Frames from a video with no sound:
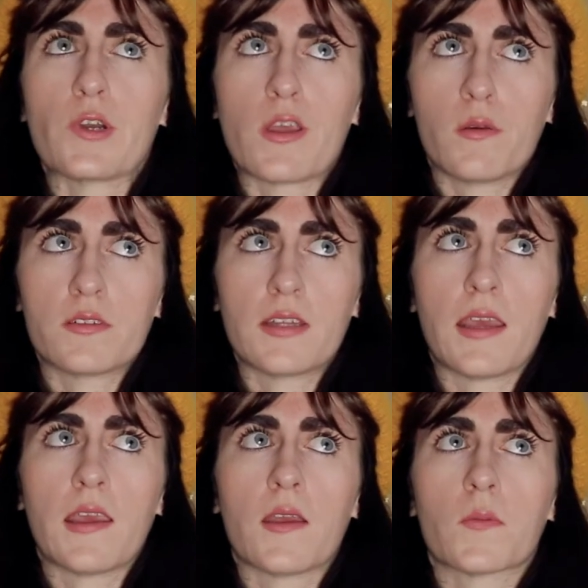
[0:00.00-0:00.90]
when you
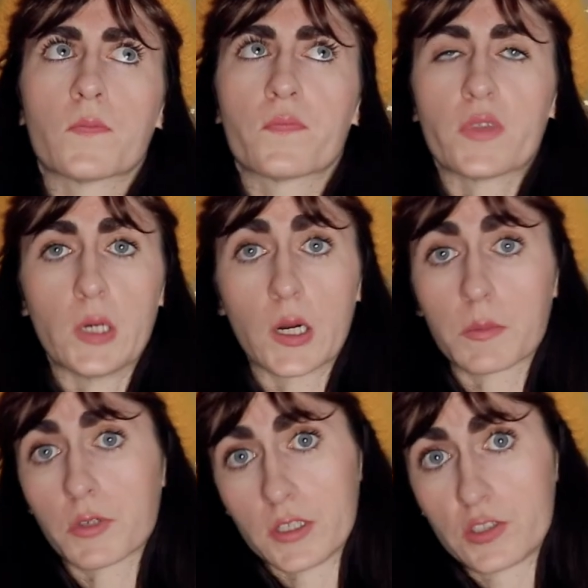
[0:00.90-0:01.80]
see
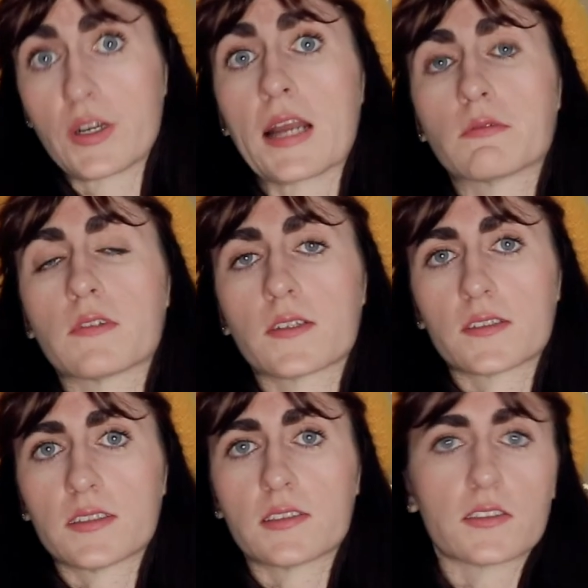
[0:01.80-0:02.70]
Harper interact with her
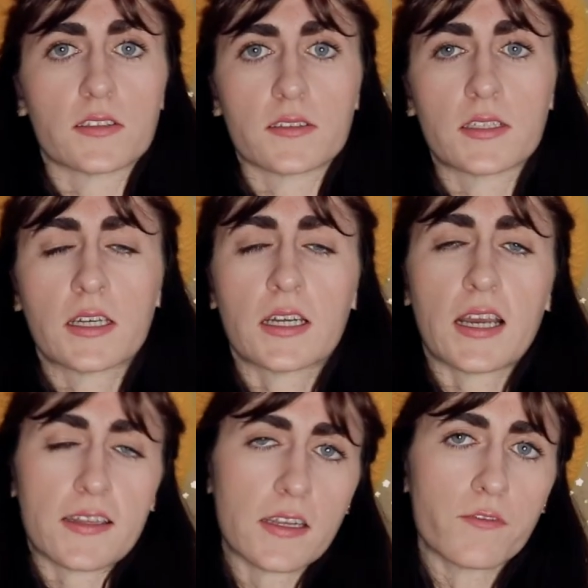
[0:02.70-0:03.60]
sisters,
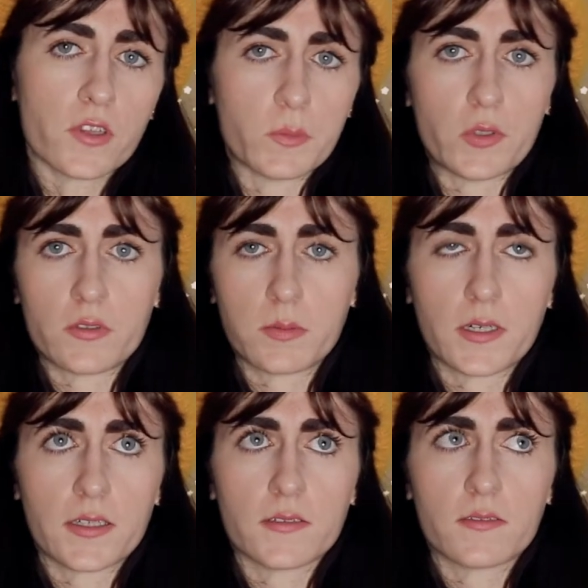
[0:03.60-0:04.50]
I think for the most
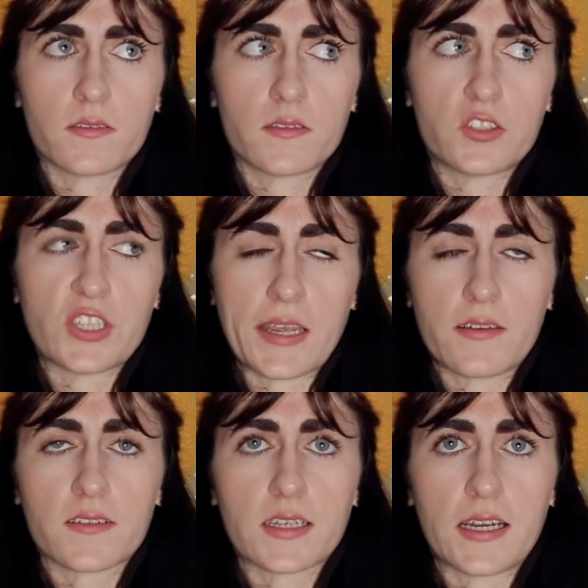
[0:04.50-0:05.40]
part Jane
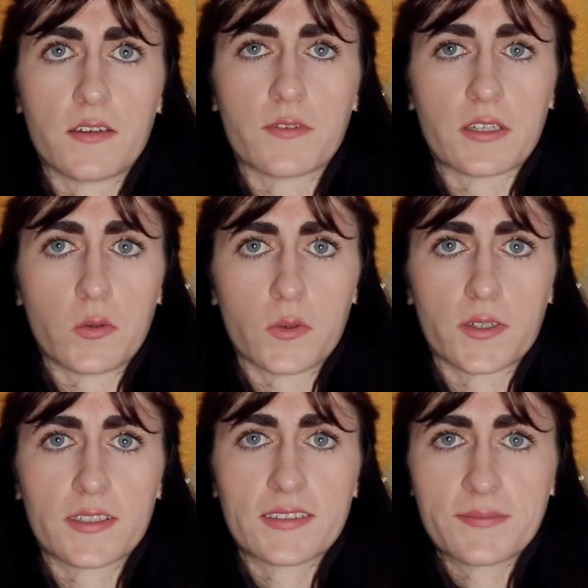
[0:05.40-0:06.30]
is kind of
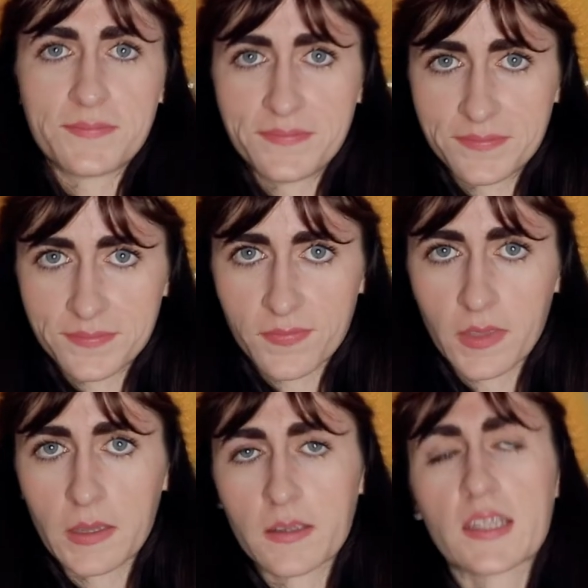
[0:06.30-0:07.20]
ignored.
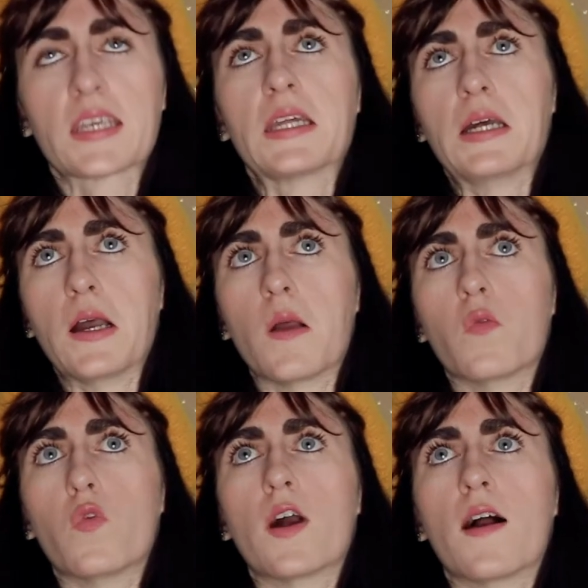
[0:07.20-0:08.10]

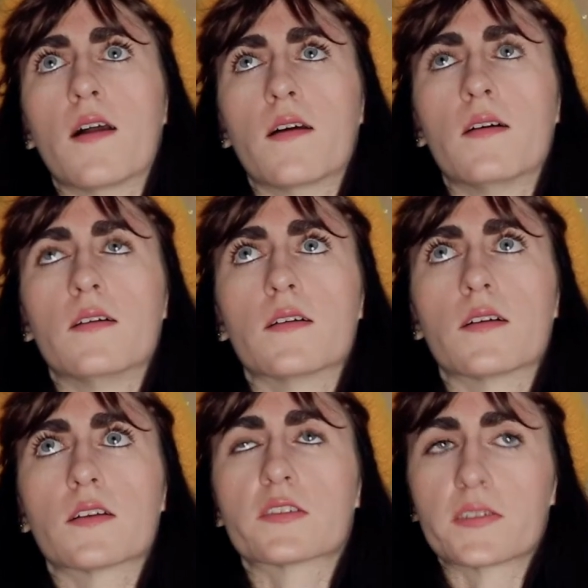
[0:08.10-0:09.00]
While
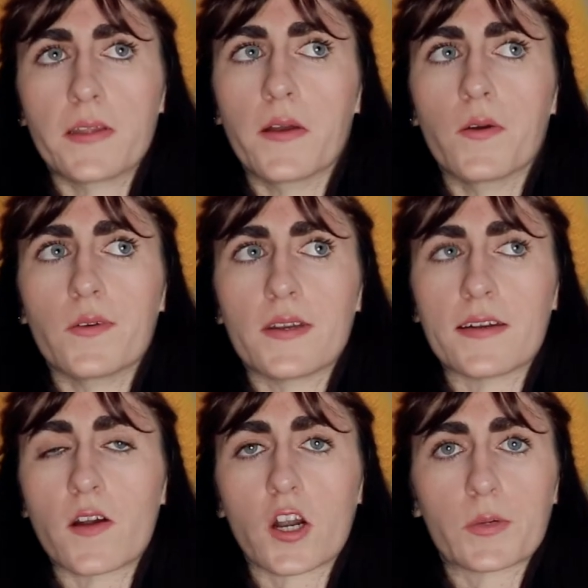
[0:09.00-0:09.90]
Sloane
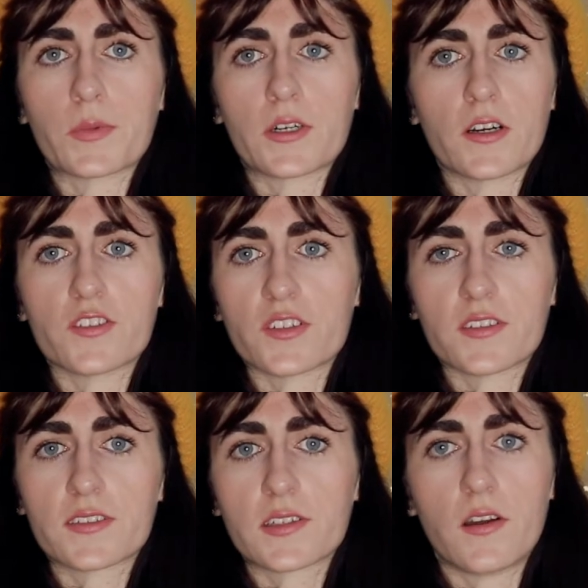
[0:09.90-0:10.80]
and Harper are
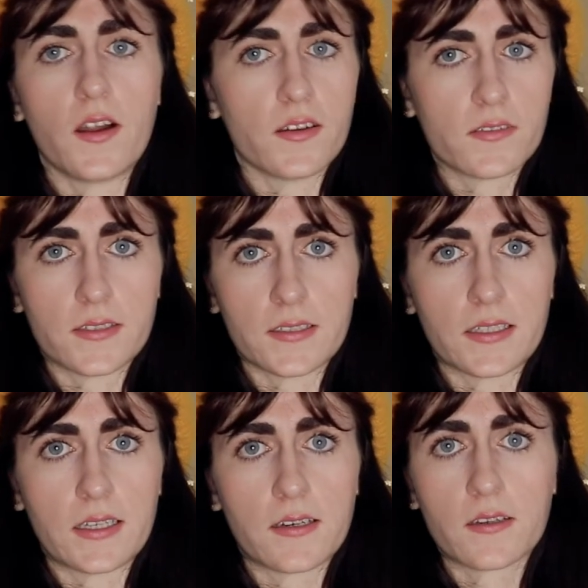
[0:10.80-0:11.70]
just
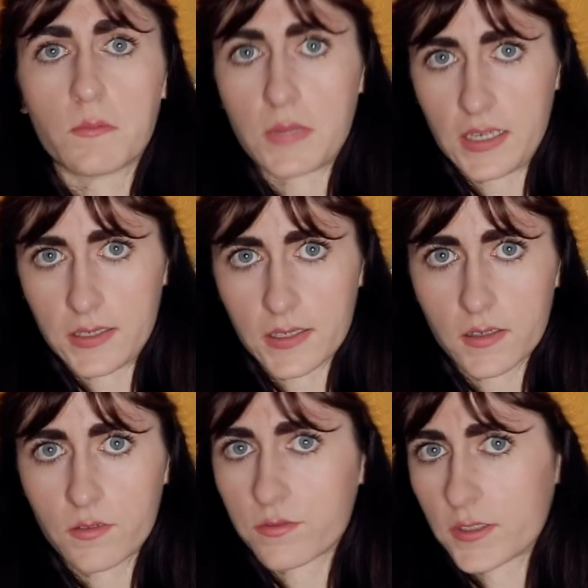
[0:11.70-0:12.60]
constantly
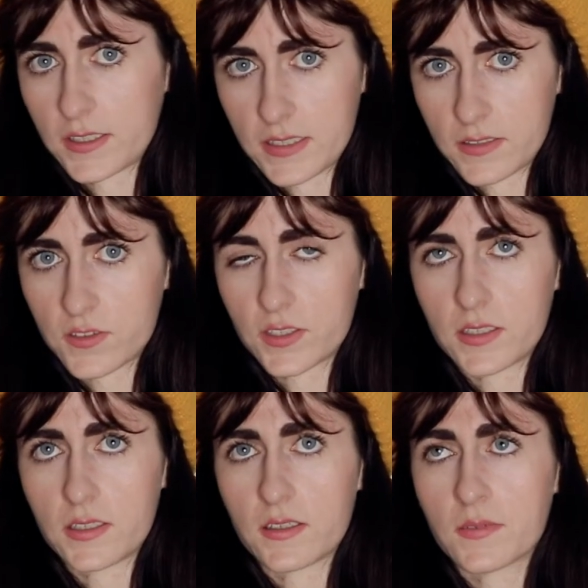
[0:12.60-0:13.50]
competing for
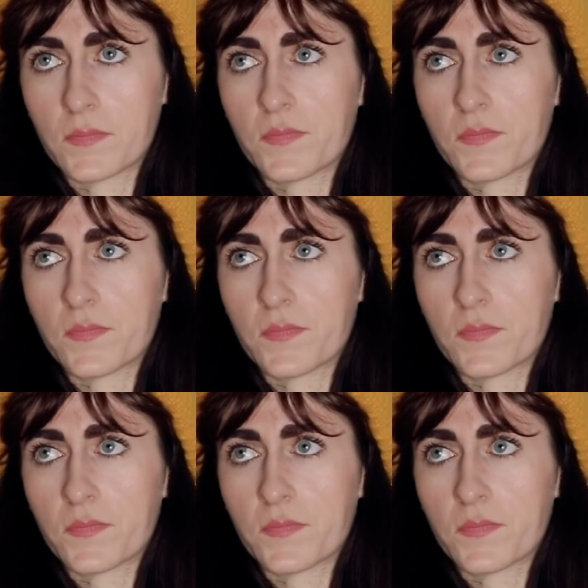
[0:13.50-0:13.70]
attention